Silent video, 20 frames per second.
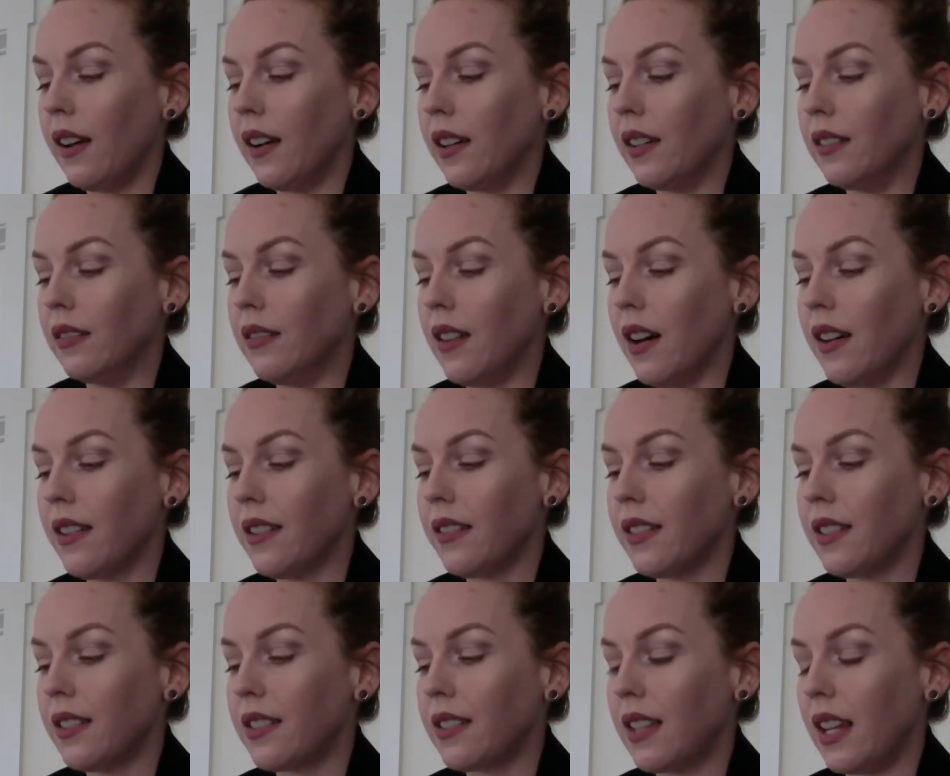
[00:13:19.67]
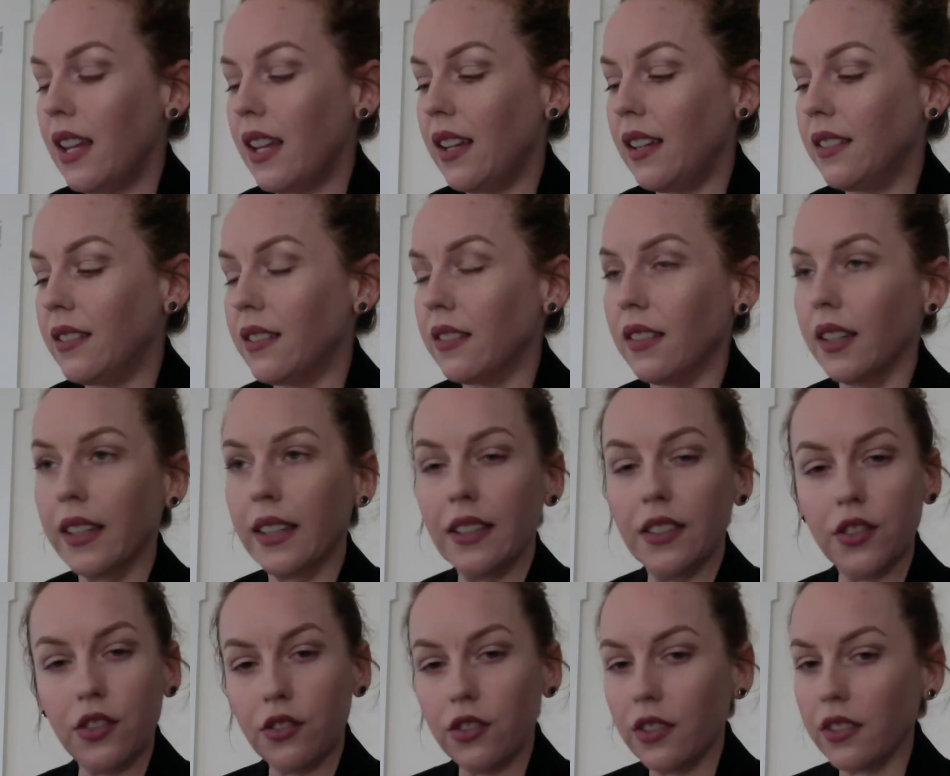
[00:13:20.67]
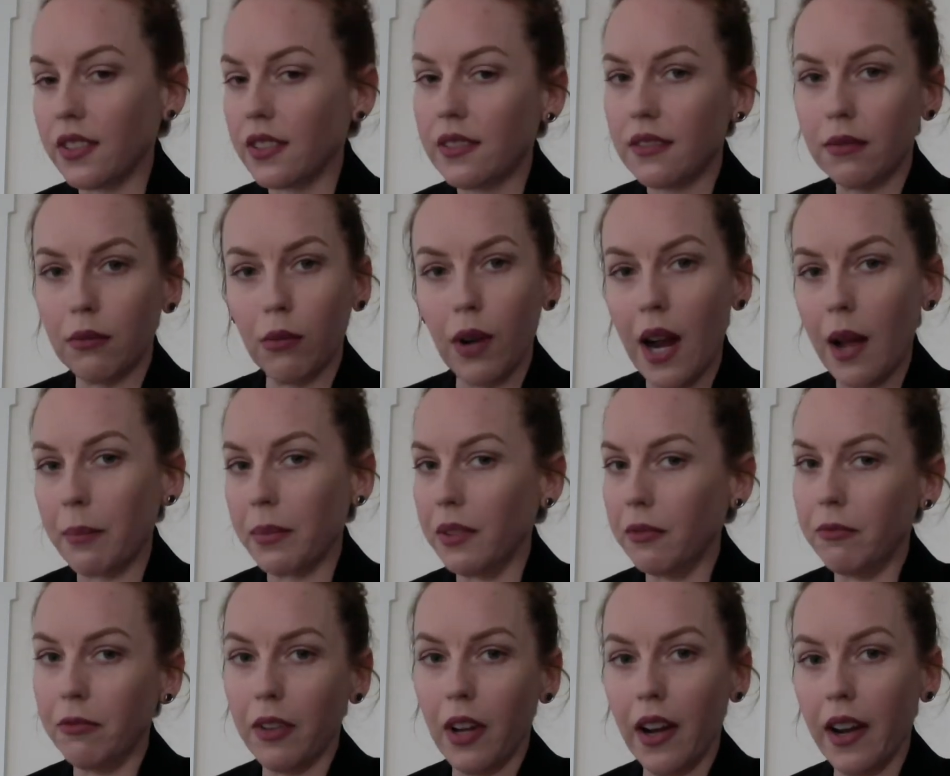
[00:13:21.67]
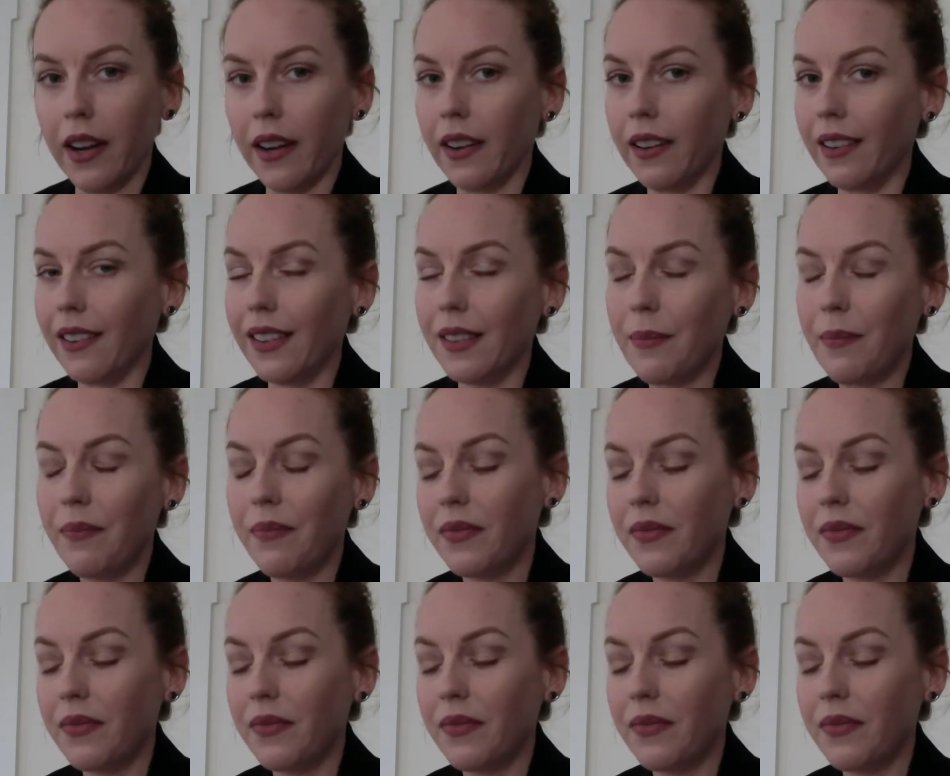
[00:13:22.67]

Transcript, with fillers: a lot of the scenes, like, it's just rapid fire